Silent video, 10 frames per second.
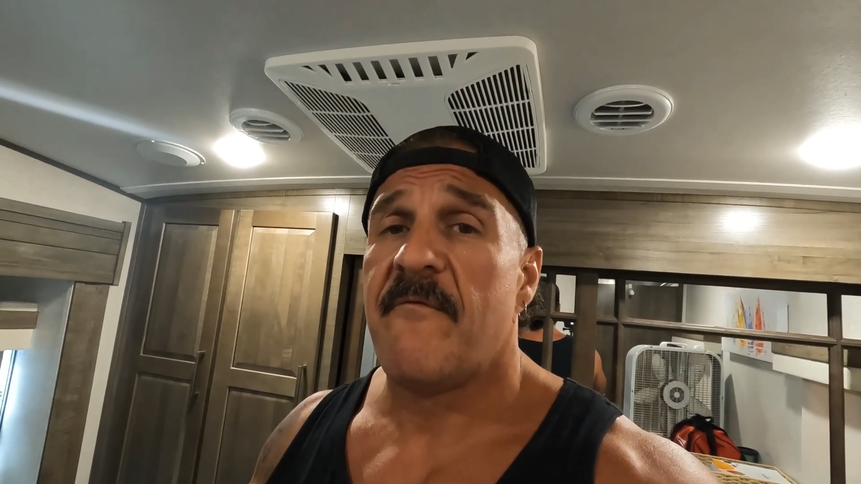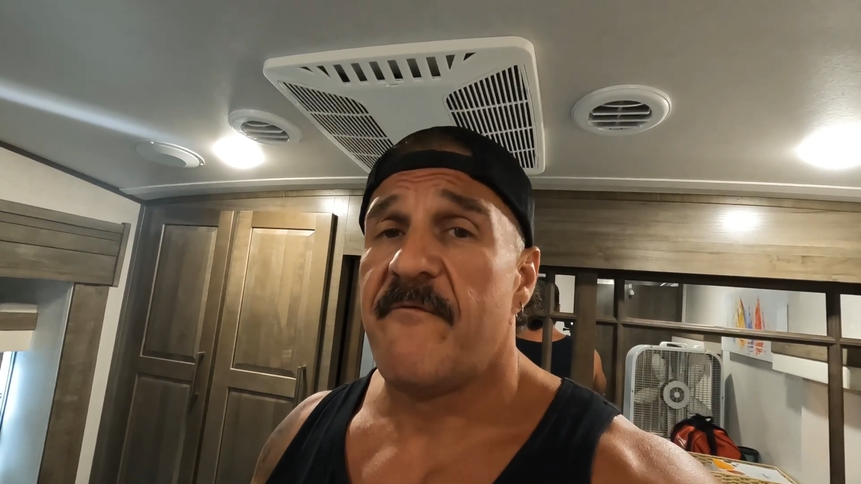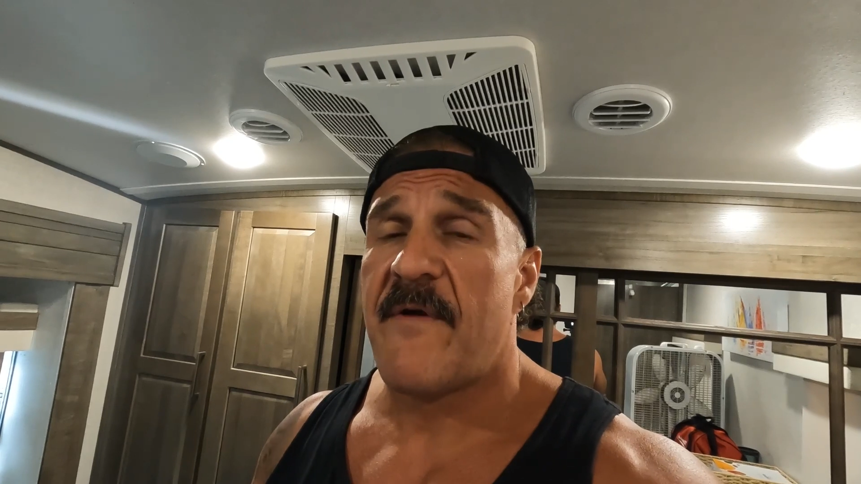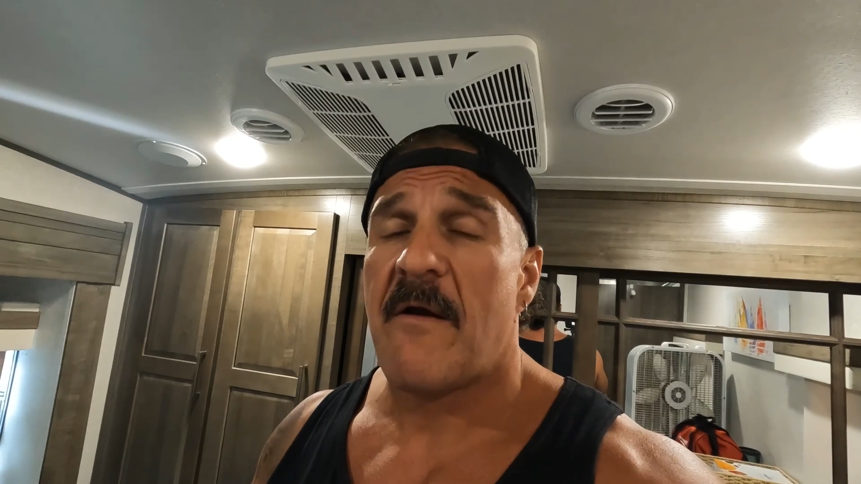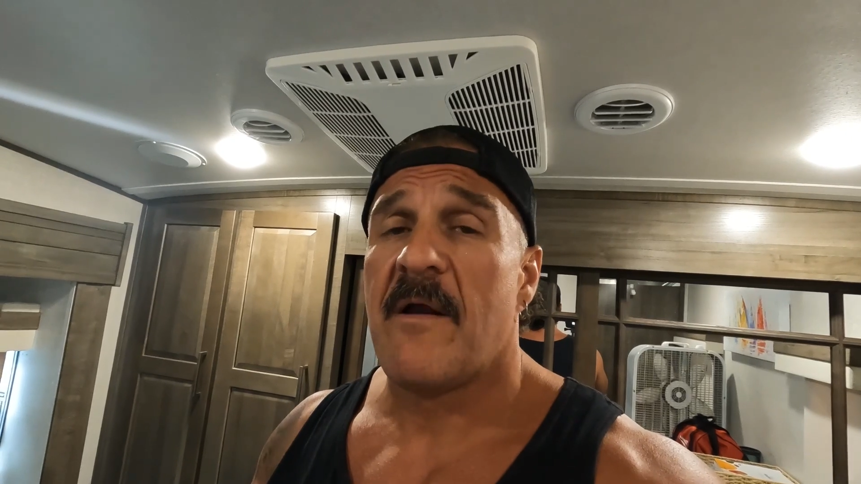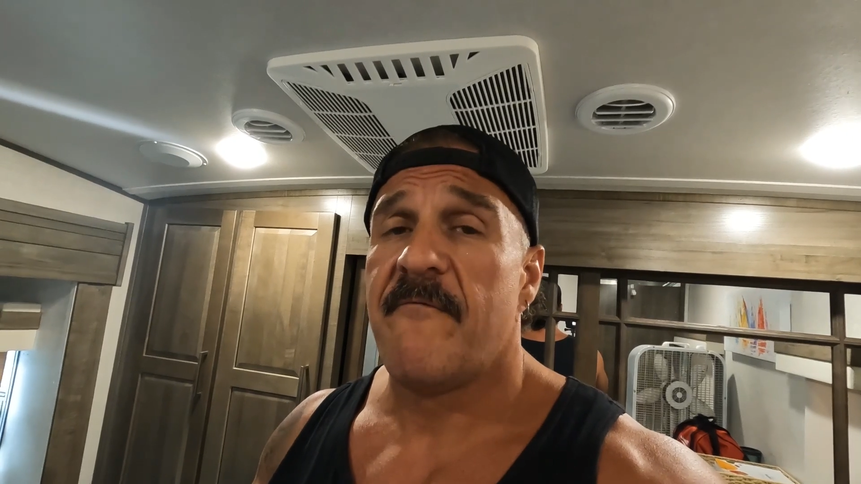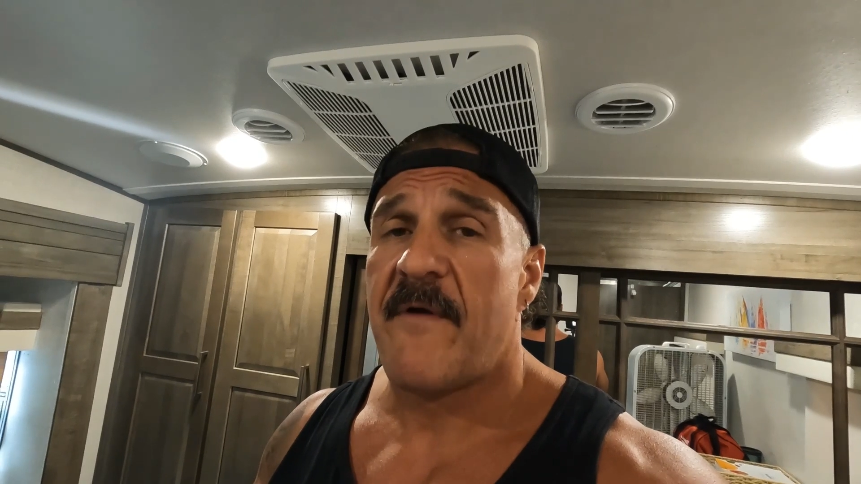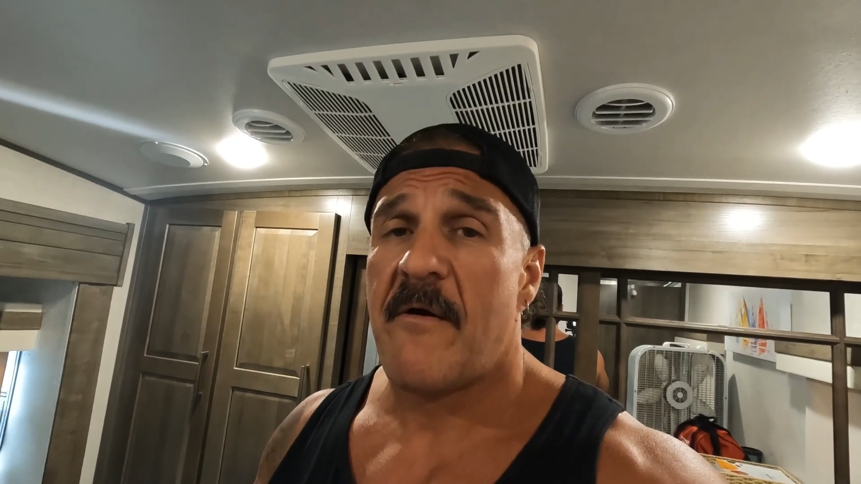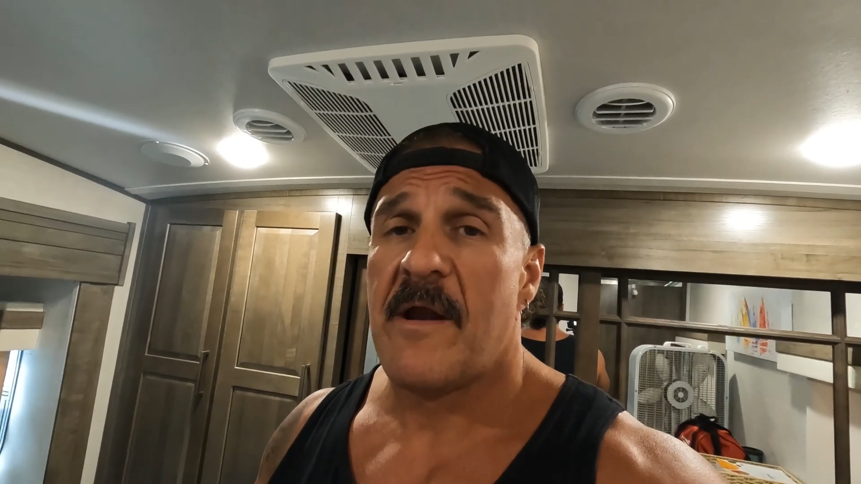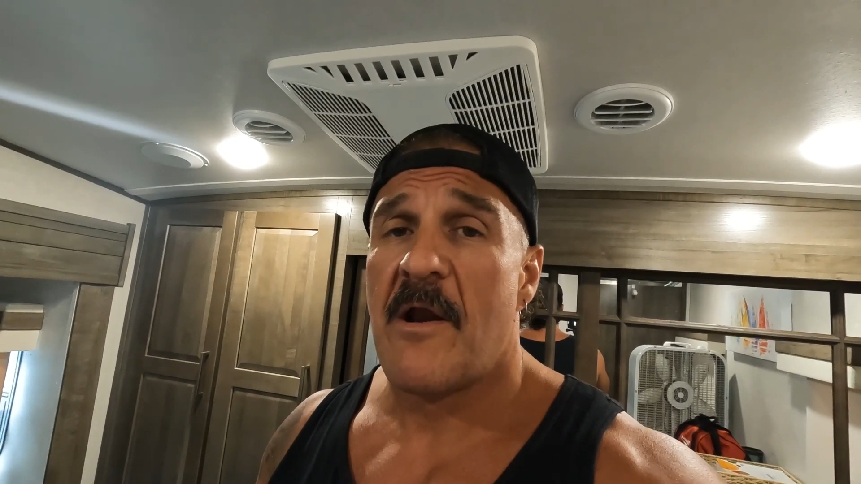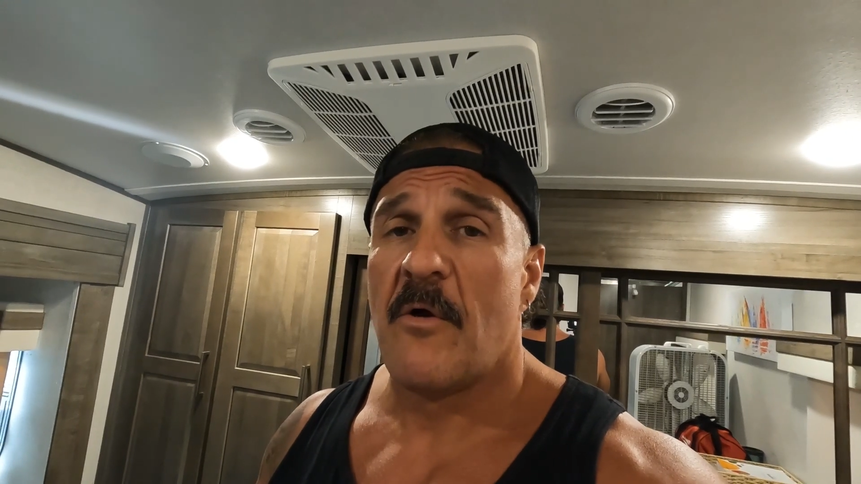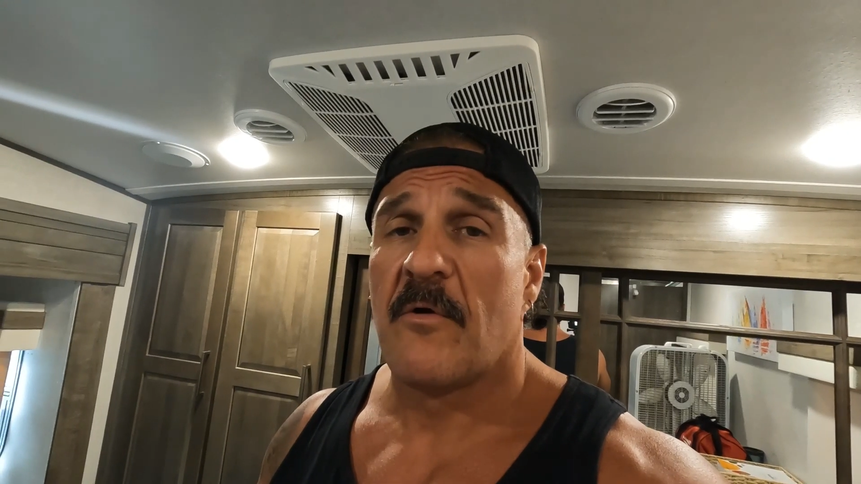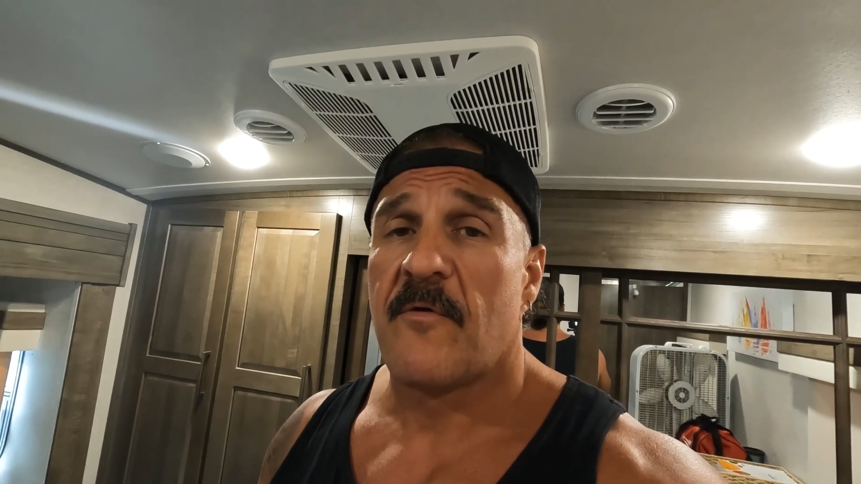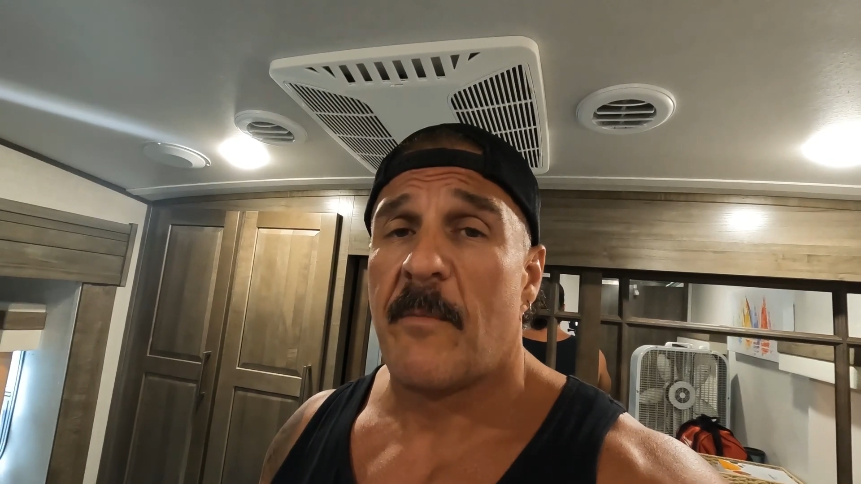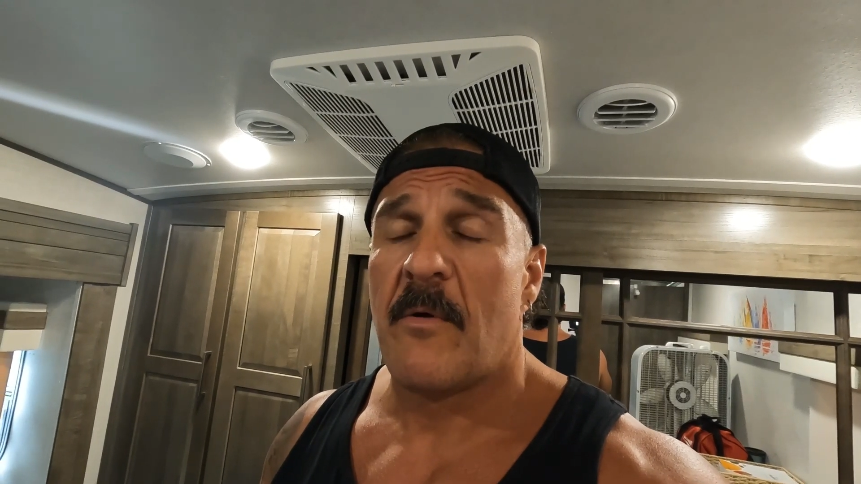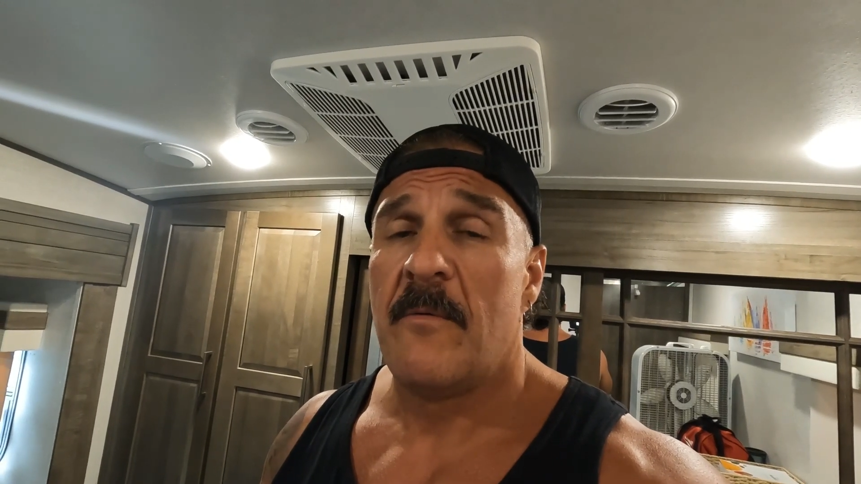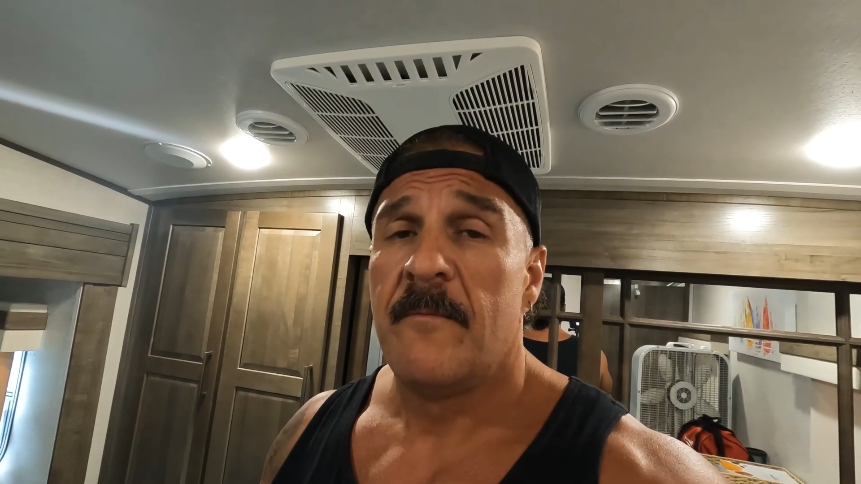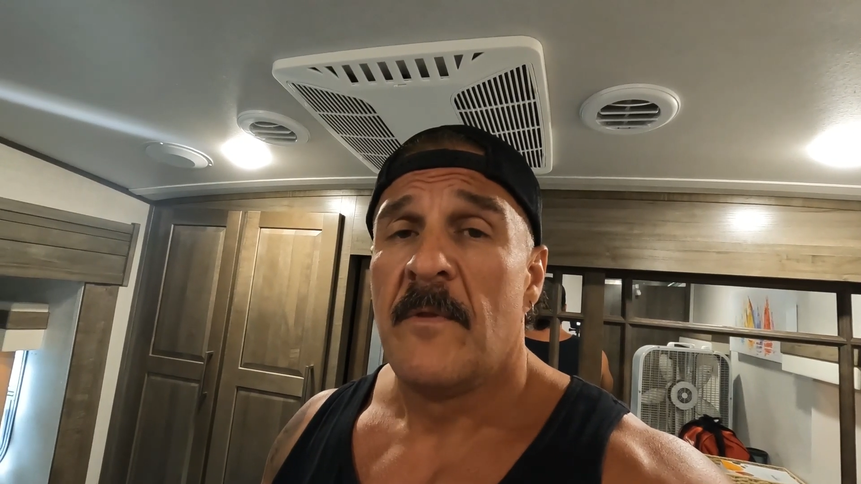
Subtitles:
very, very noticeable.